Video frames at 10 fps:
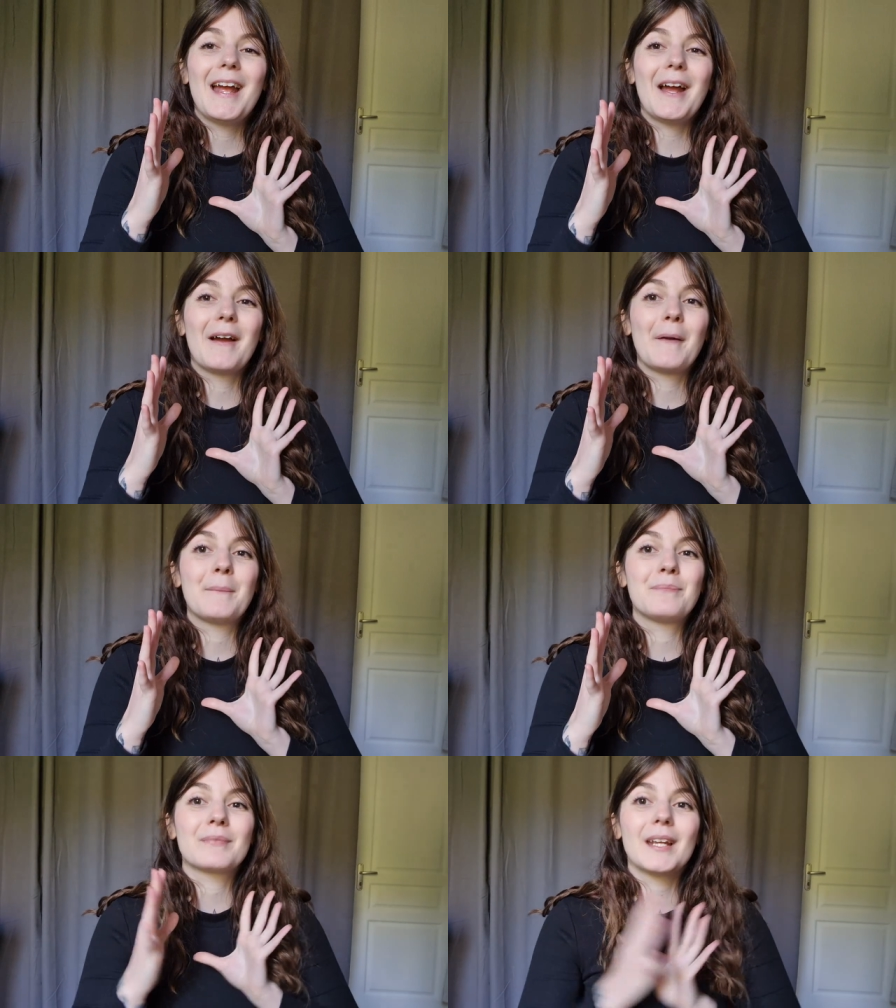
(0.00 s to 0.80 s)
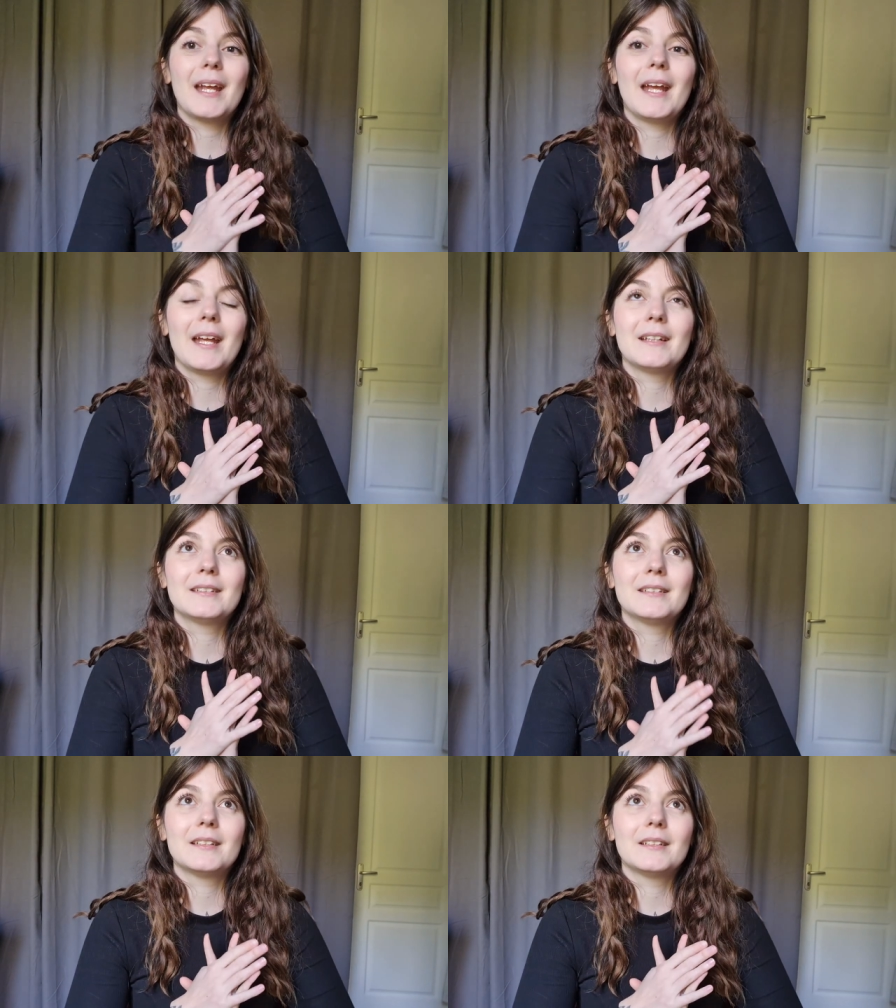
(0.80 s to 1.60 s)

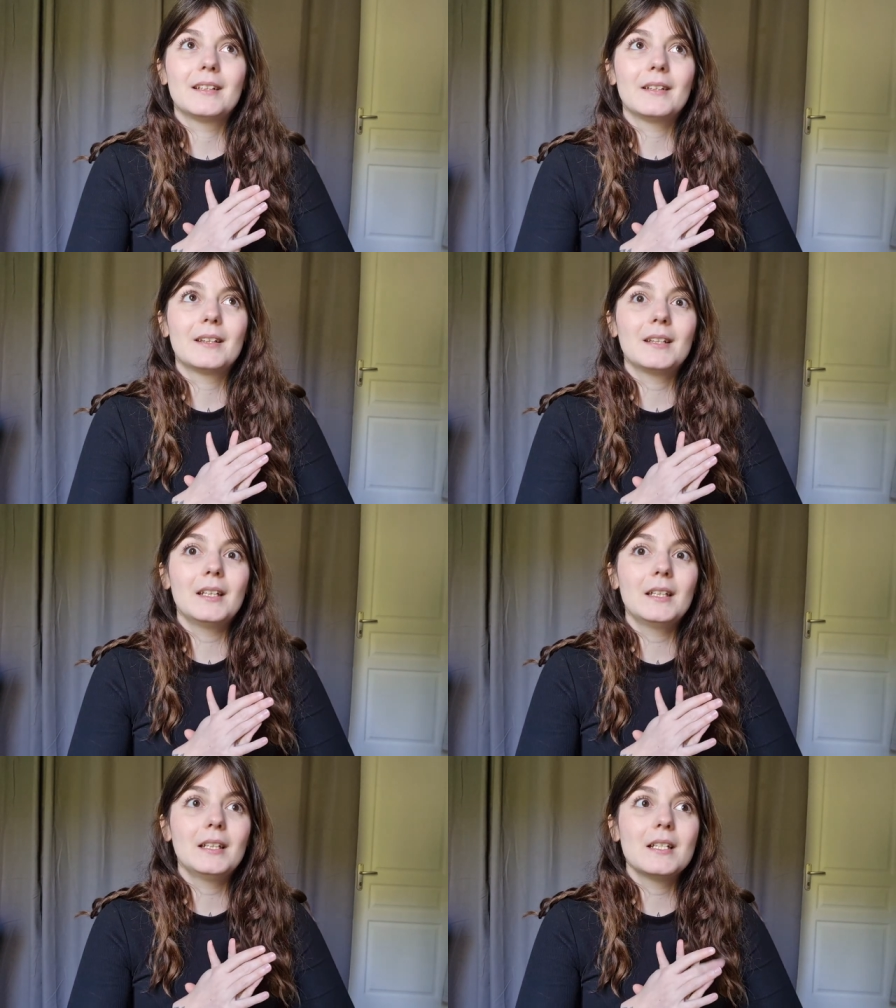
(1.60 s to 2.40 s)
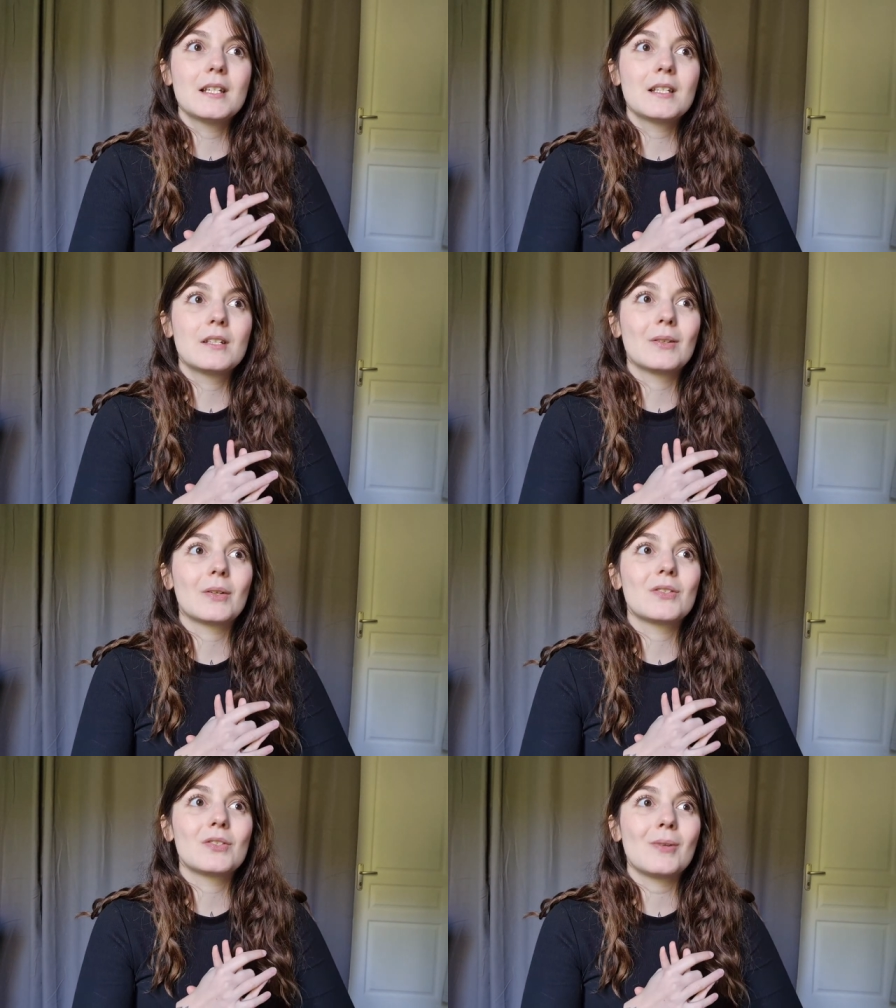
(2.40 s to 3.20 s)
And the thing is, the
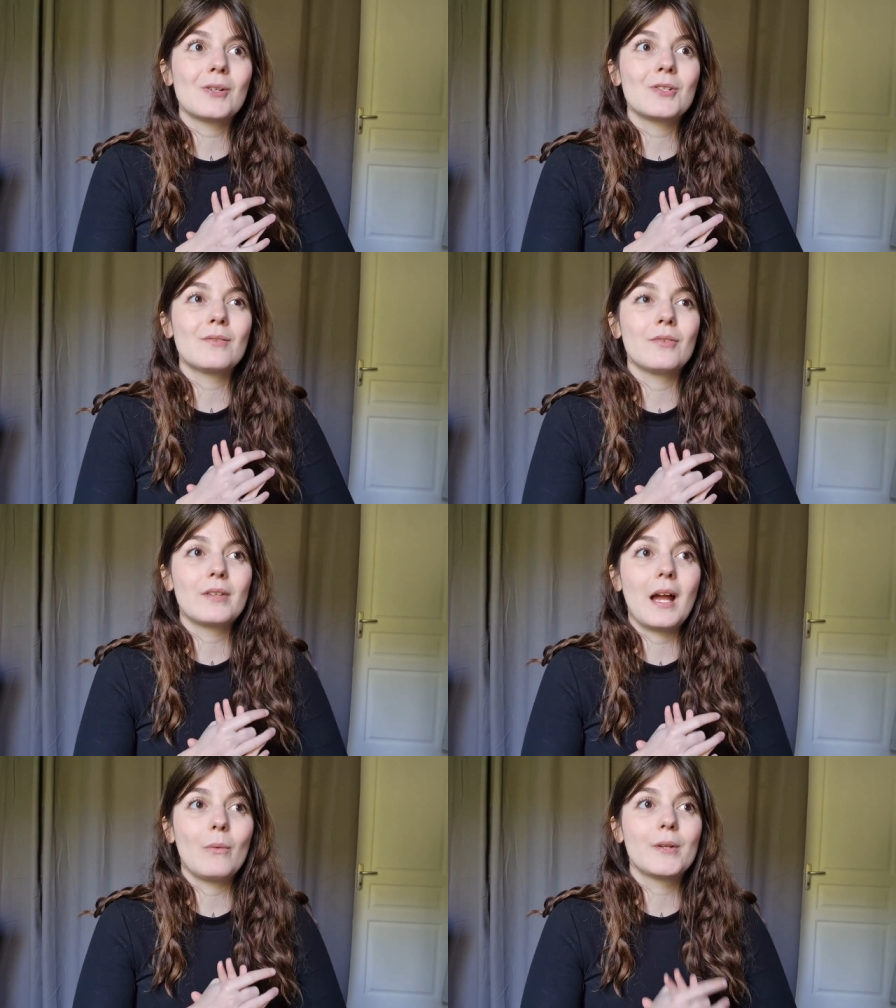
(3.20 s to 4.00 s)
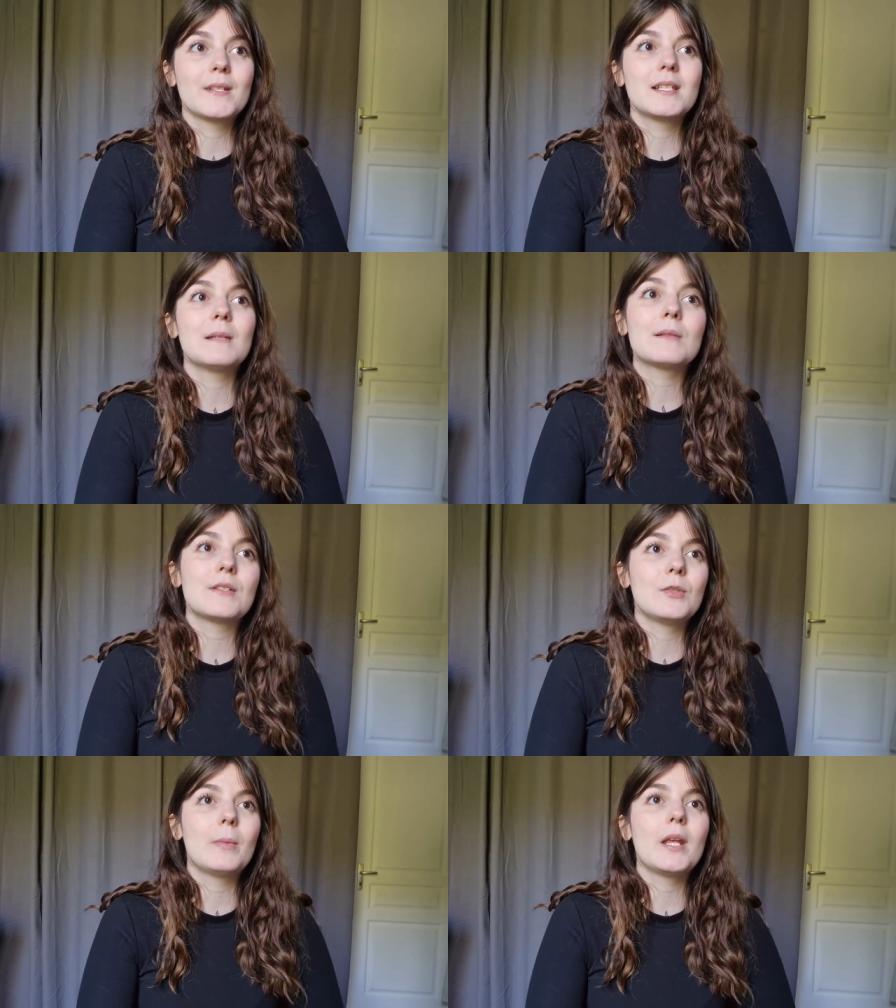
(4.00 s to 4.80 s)
construction for that one
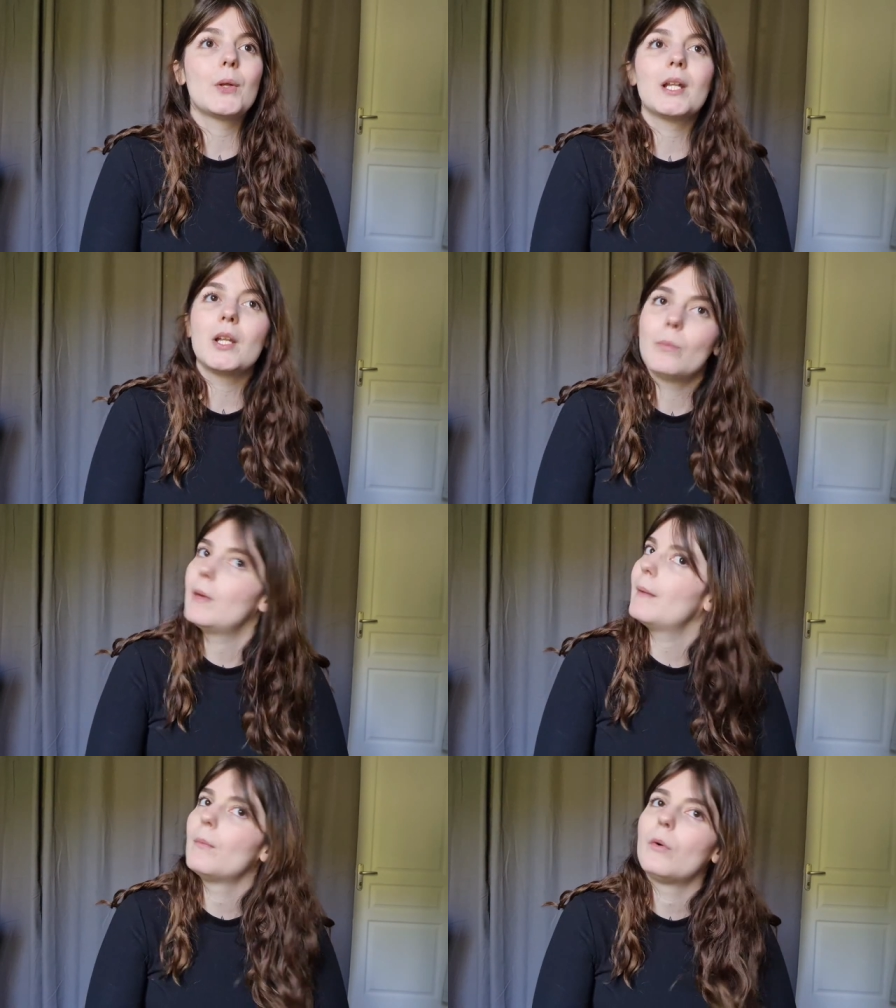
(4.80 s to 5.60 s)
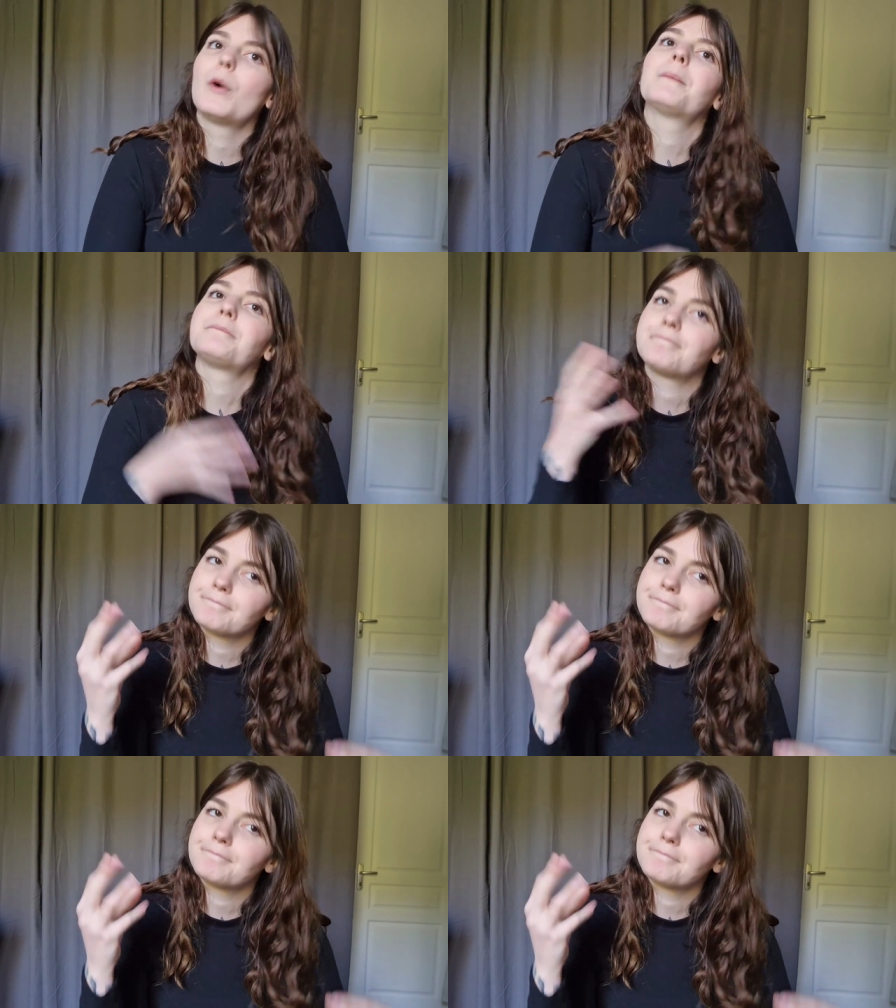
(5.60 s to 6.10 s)
seems to be a little bit more,